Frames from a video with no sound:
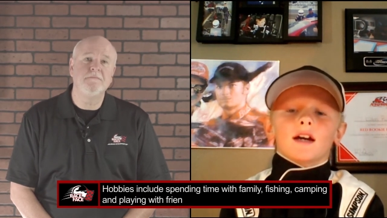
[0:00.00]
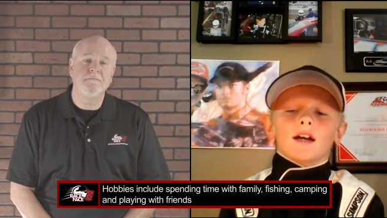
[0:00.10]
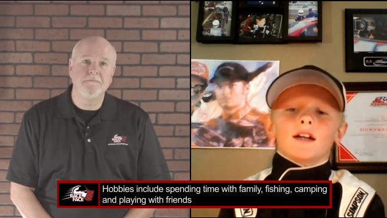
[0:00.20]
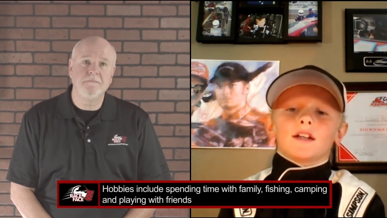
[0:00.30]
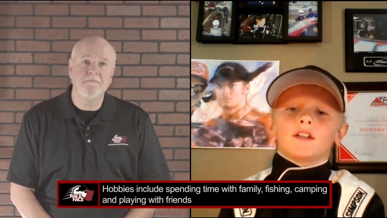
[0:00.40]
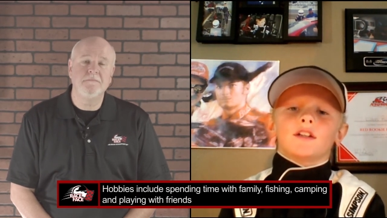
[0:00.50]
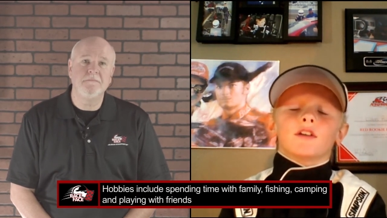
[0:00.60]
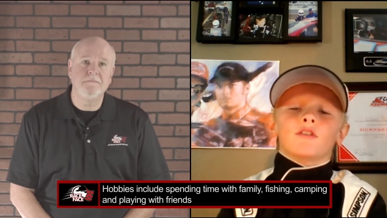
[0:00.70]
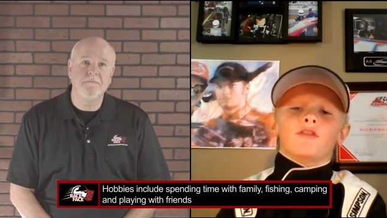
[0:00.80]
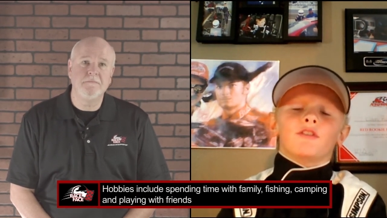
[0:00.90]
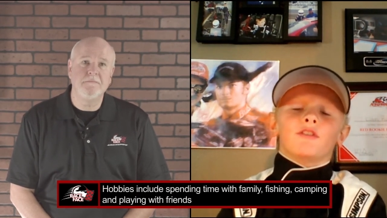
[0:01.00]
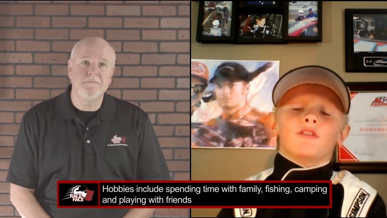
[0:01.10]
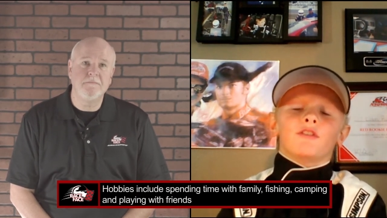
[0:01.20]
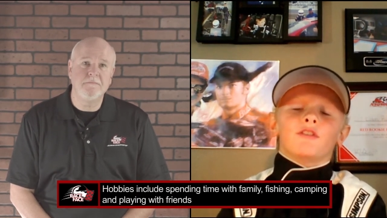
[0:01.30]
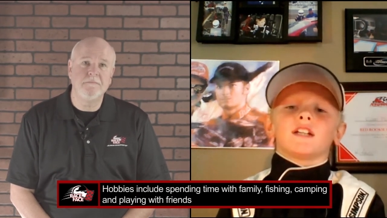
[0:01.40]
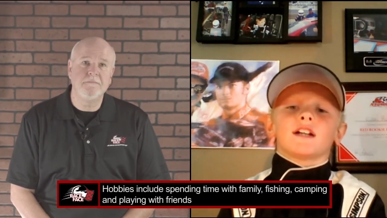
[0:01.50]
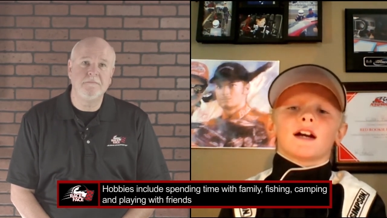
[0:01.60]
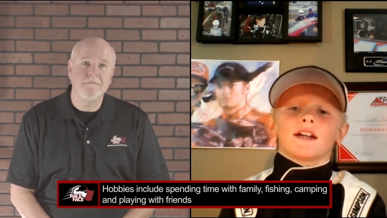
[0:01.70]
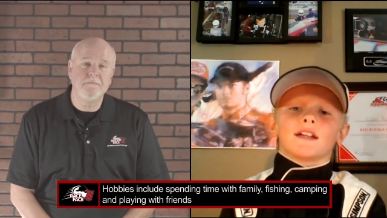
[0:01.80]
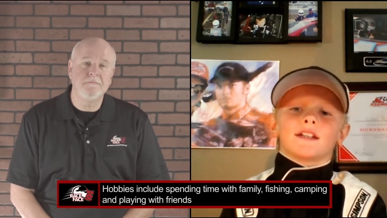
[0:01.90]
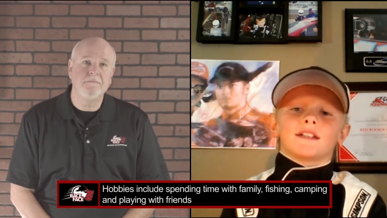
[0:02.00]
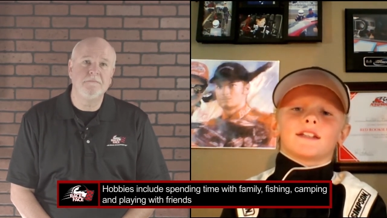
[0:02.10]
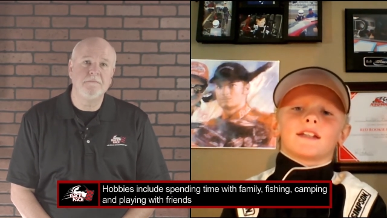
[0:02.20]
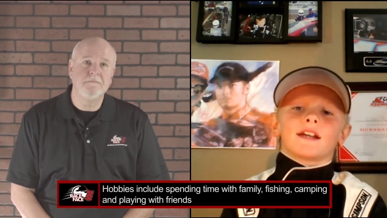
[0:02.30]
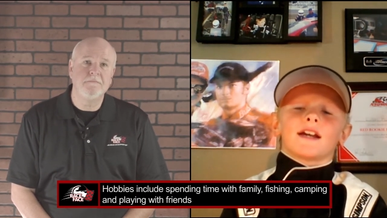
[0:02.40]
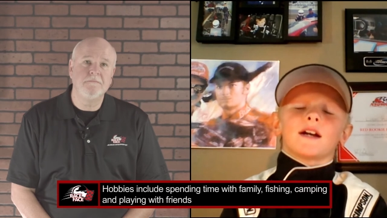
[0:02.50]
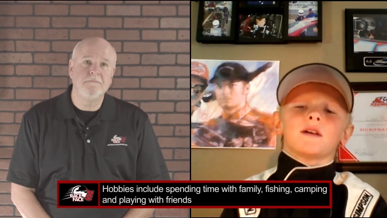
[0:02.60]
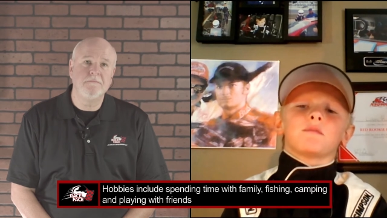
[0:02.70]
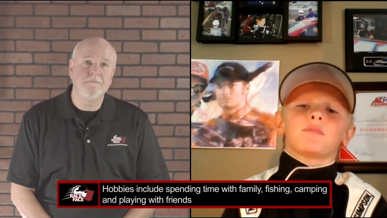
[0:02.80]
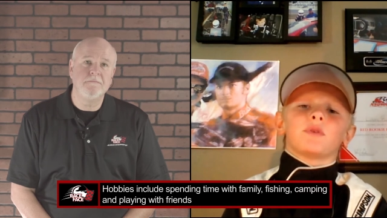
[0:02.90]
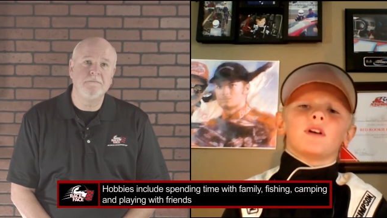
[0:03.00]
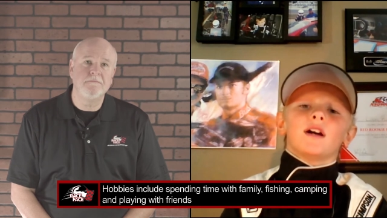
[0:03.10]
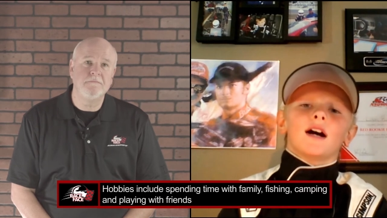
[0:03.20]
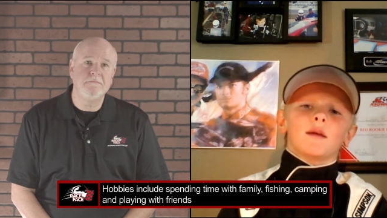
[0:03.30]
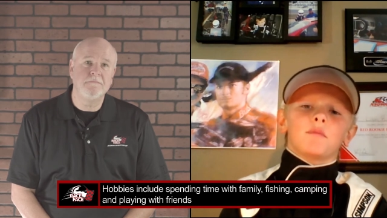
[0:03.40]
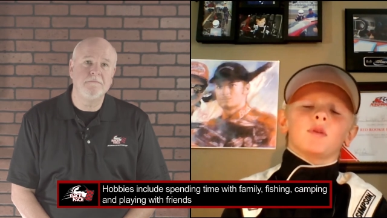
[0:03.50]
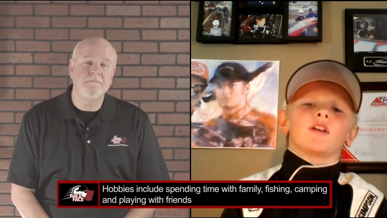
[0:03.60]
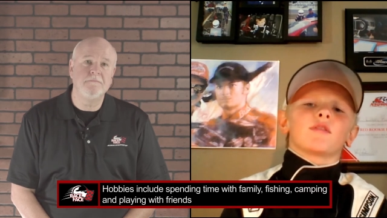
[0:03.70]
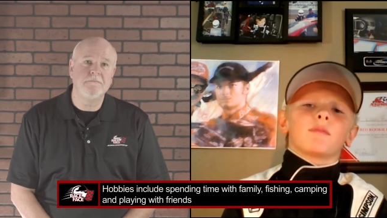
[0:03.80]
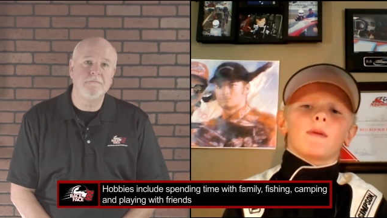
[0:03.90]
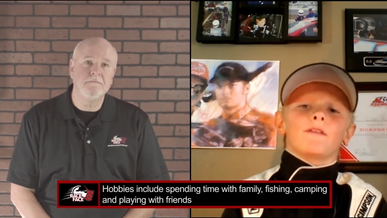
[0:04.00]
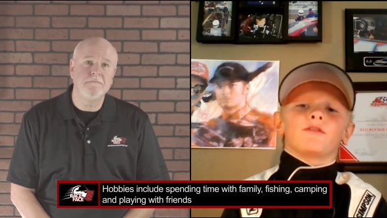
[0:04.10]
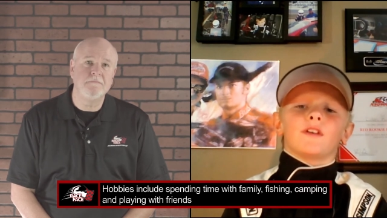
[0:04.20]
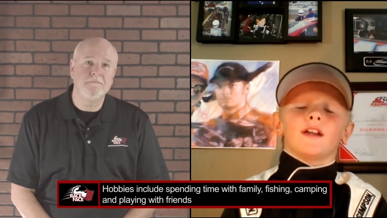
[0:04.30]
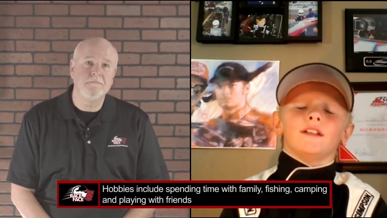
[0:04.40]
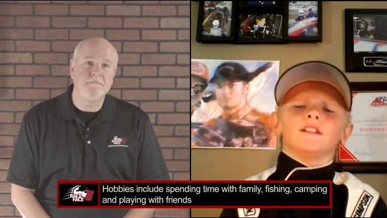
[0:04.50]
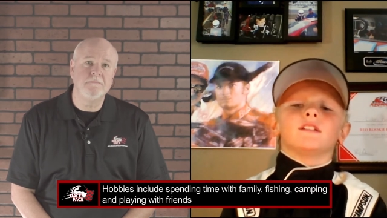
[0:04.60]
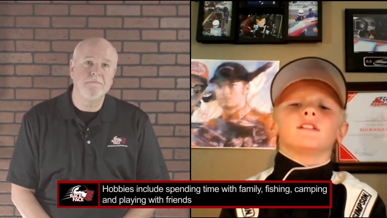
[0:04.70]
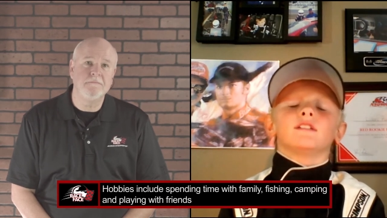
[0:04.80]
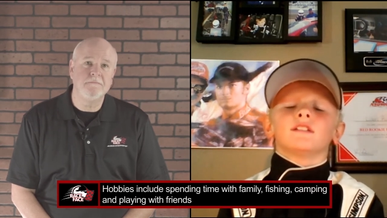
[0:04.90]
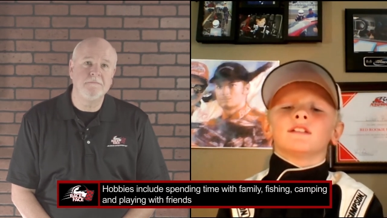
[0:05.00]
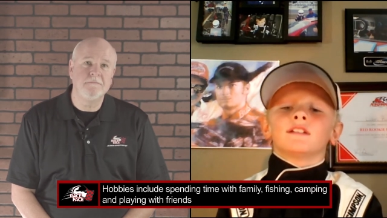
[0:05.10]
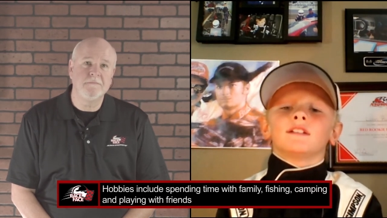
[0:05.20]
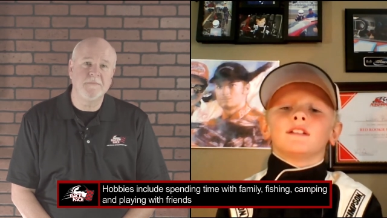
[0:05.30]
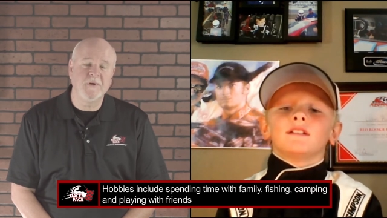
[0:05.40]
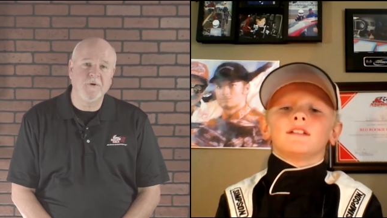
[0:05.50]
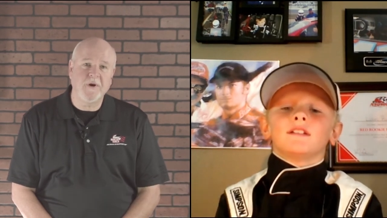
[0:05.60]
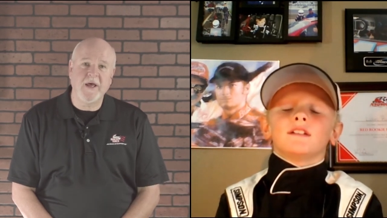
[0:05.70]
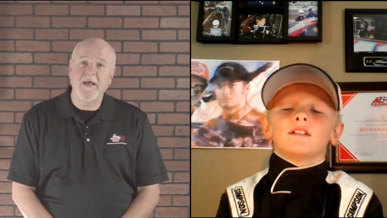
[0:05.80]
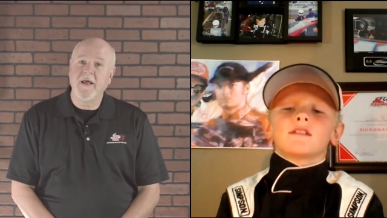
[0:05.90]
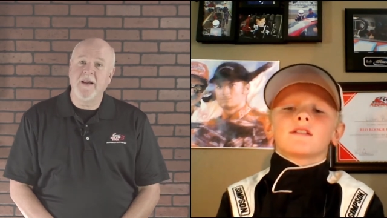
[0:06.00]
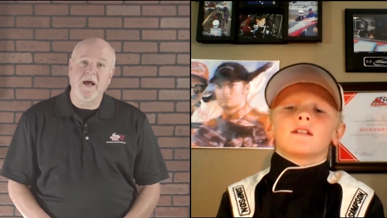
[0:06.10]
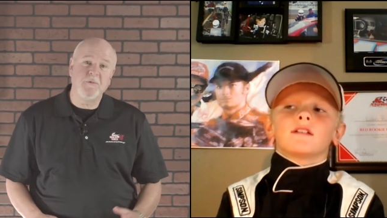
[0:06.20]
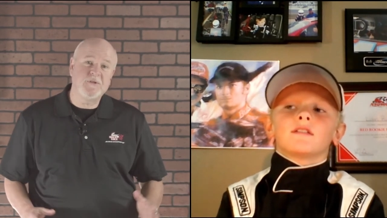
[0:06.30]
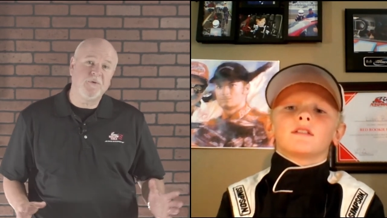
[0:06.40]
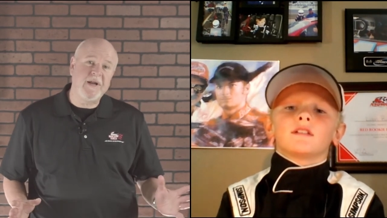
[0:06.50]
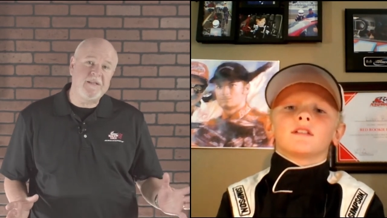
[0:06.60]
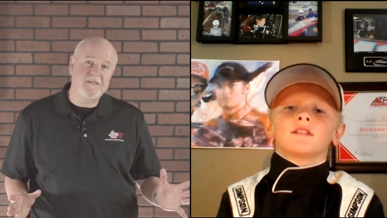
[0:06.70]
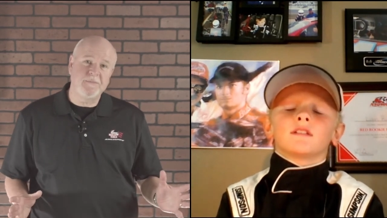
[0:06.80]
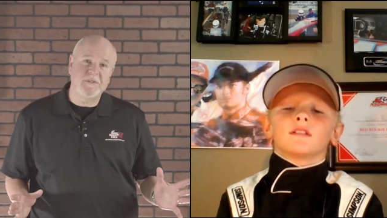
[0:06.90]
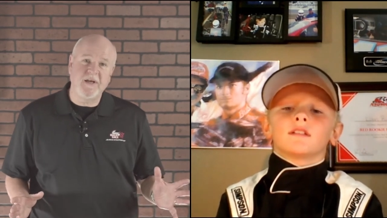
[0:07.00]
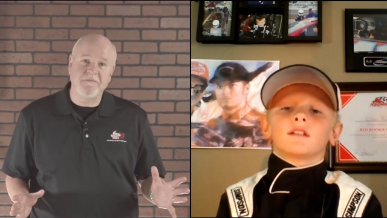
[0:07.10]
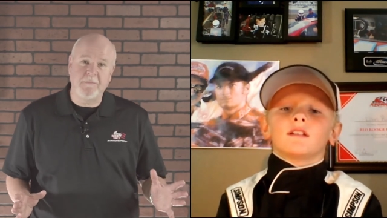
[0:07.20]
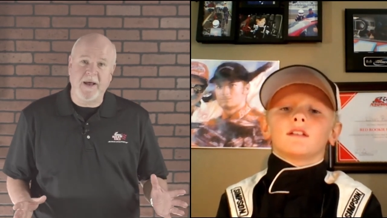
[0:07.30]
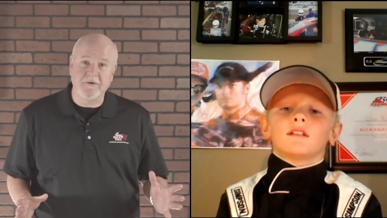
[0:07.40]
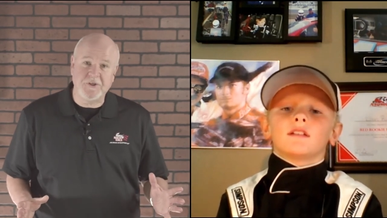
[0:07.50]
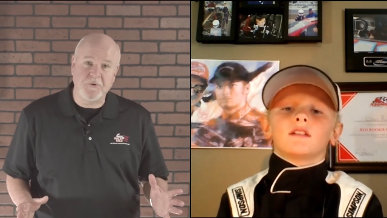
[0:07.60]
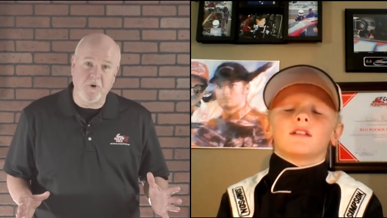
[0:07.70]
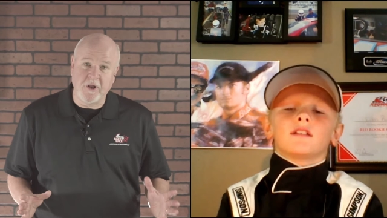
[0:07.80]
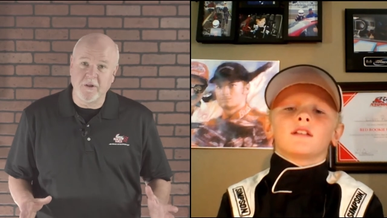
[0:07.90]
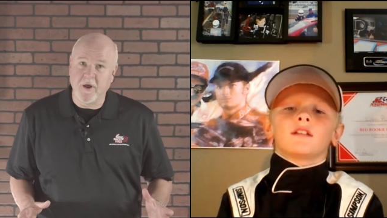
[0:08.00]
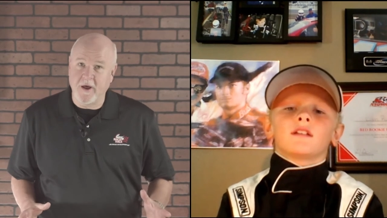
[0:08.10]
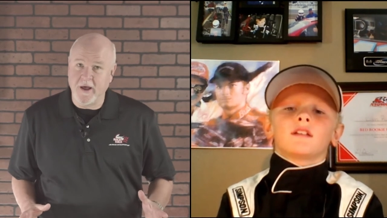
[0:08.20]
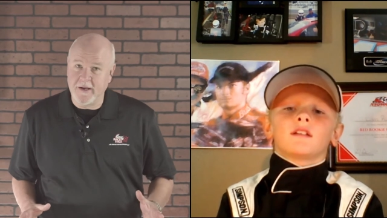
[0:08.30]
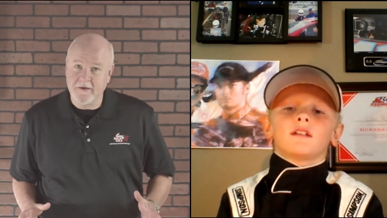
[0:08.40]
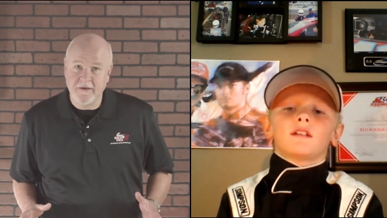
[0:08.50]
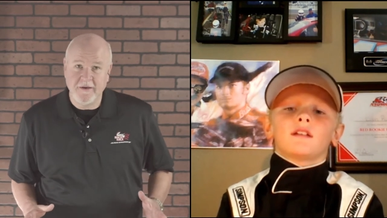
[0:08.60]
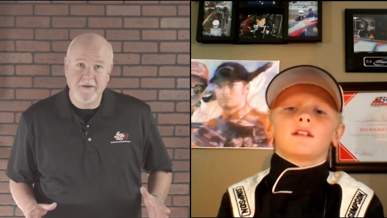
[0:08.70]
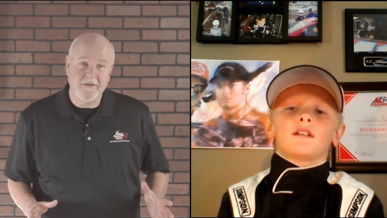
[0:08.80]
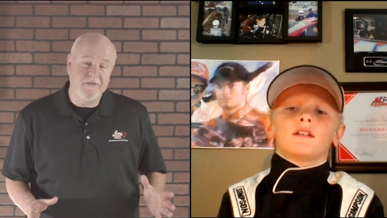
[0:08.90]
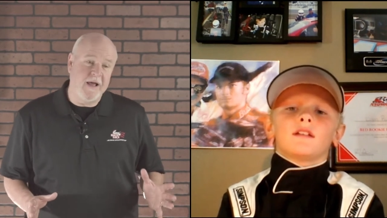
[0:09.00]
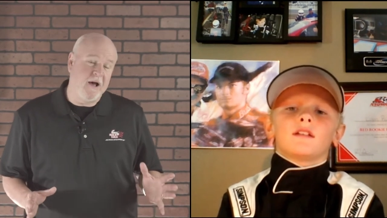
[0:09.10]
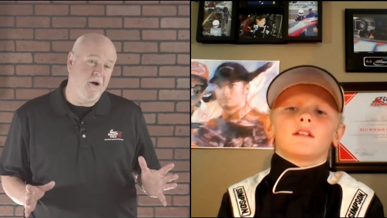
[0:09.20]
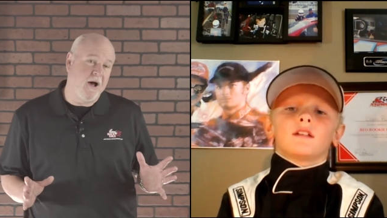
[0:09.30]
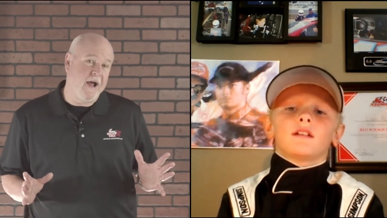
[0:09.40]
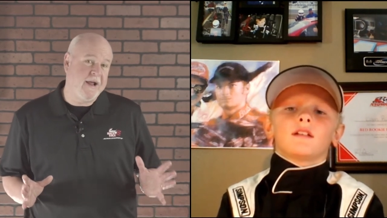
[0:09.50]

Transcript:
Speaker 1: I go fishing. I camp. I play with my
Speaker 2: friends. Okay. Now, I was reading some stuff about you online. Now, I